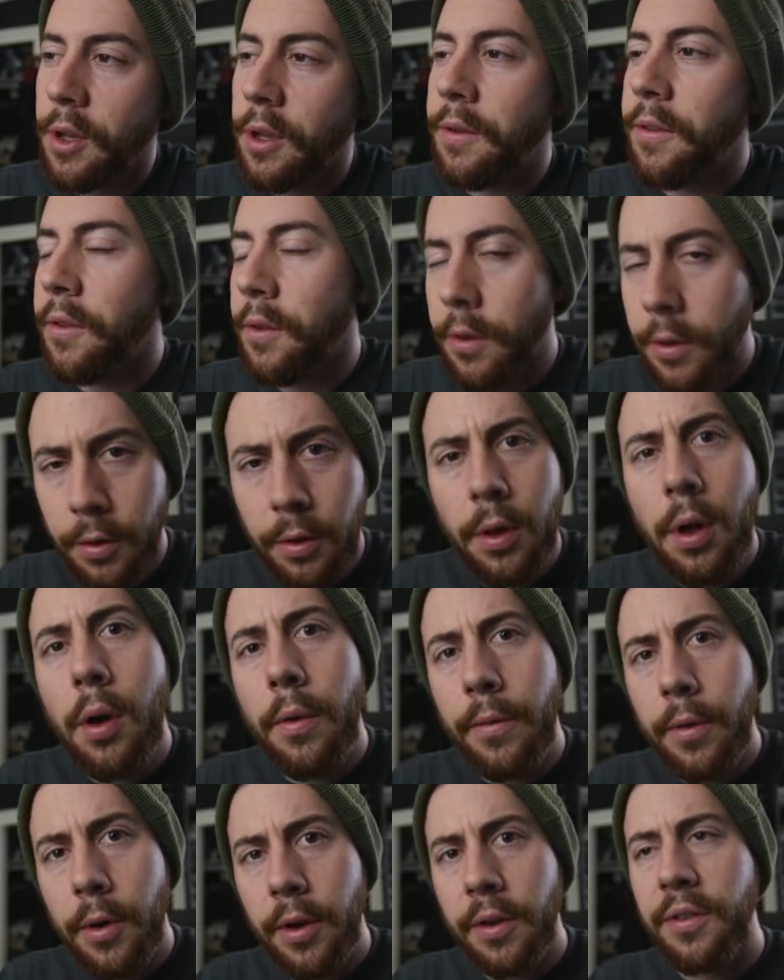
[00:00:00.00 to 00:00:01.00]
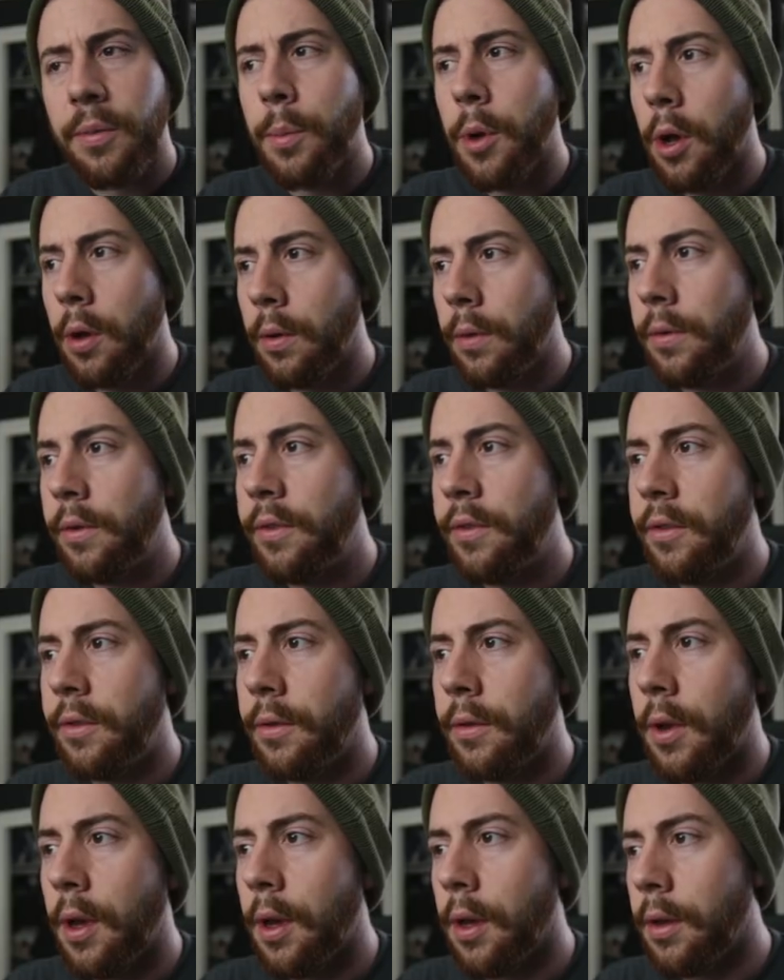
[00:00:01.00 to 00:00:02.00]
it's a little overexposed,
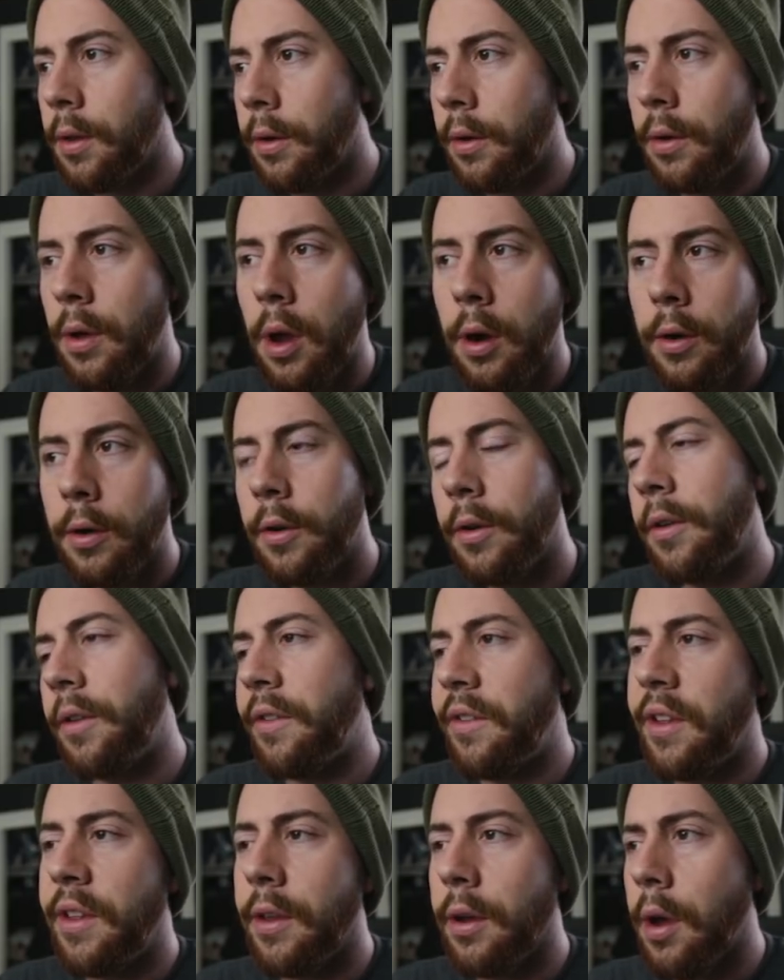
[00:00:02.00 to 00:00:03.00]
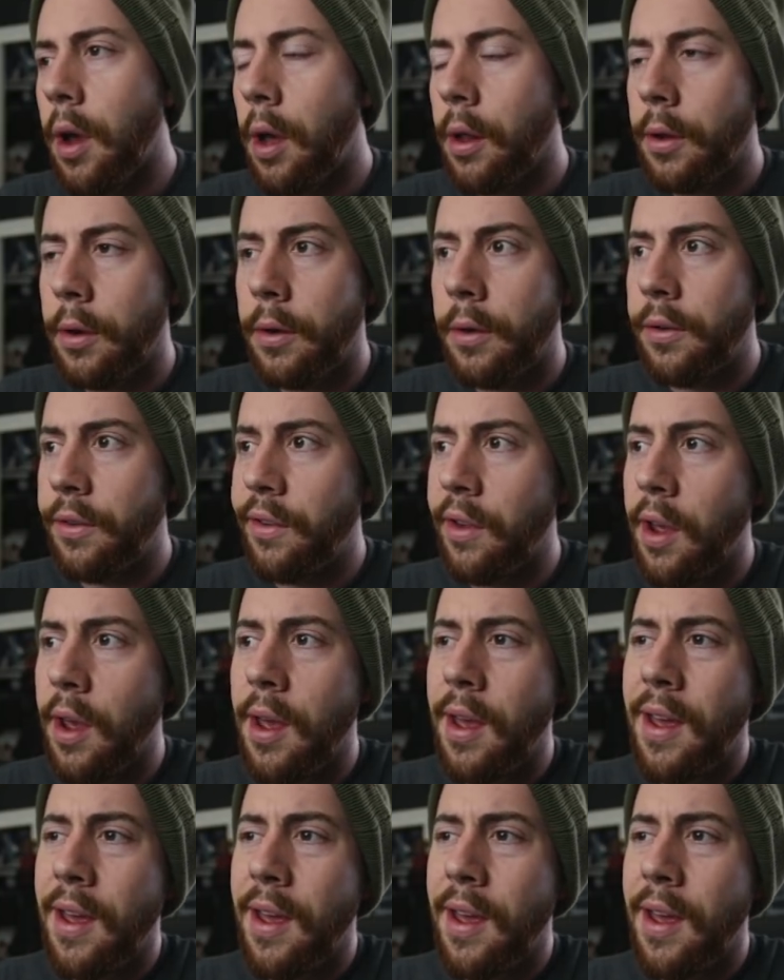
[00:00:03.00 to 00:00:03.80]
a little harder to see the colors,